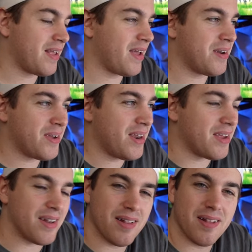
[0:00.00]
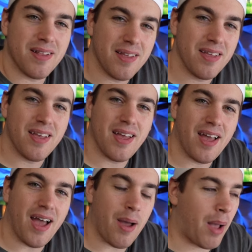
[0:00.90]
I don't get it.
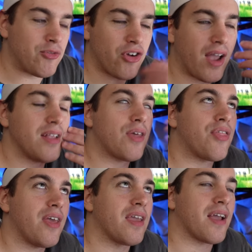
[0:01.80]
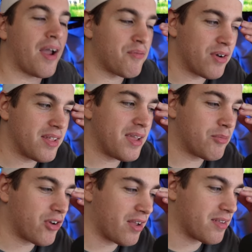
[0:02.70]
I'm trying to think. I really
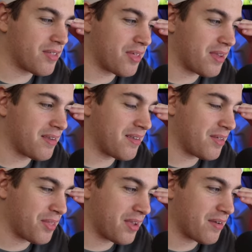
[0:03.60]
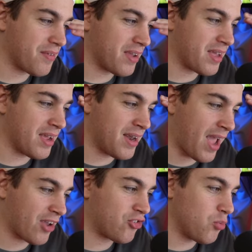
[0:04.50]
am trying to think of like an
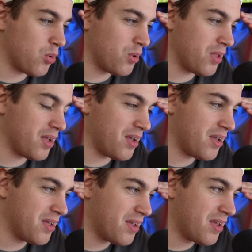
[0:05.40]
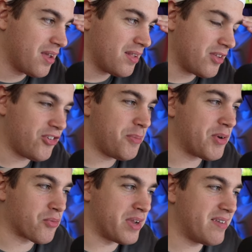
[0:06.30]
actual
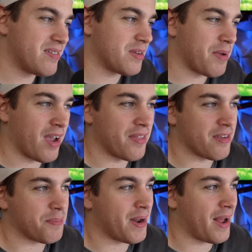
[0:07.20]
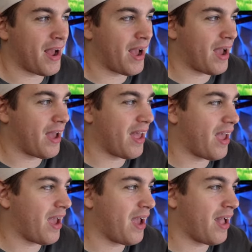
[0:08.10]
legitimate reasoning behind this, but
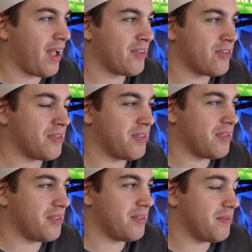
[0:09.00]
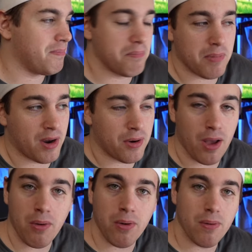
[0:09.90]
I don't
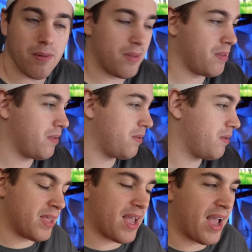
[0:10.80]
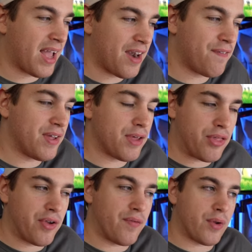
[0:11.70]
know. Like, I kind of feel like
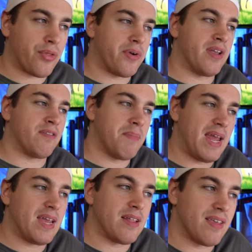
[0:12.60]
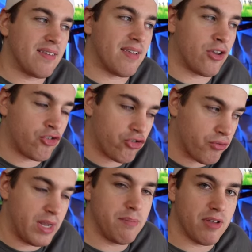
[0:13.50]
343 is making this
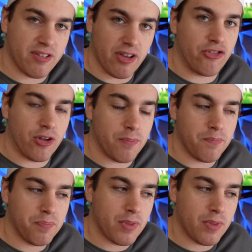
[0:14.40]
extreme decision